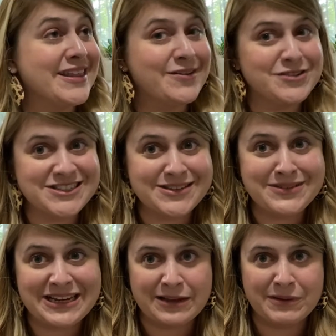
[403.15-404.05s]
Like, Wish sent
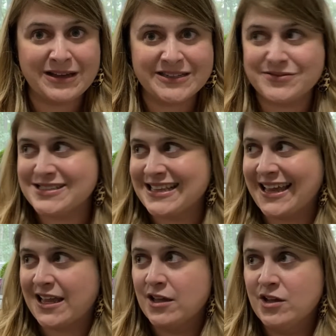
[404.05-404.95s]
me an email, and it was
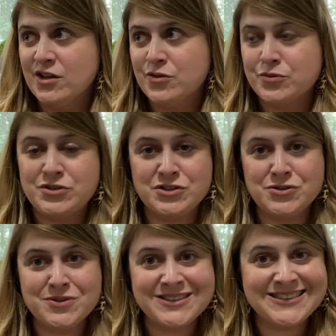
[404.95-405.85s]
like, do
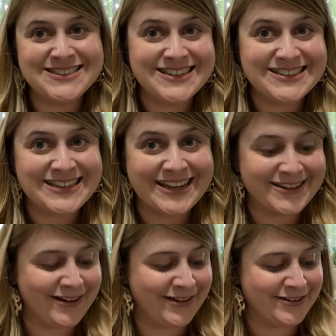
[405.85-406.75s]
you want these, like,
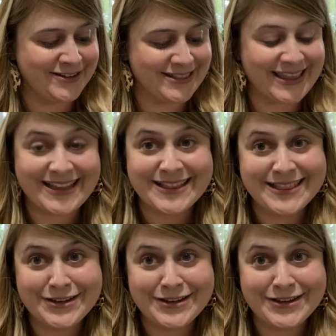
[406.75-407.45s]
$10, like,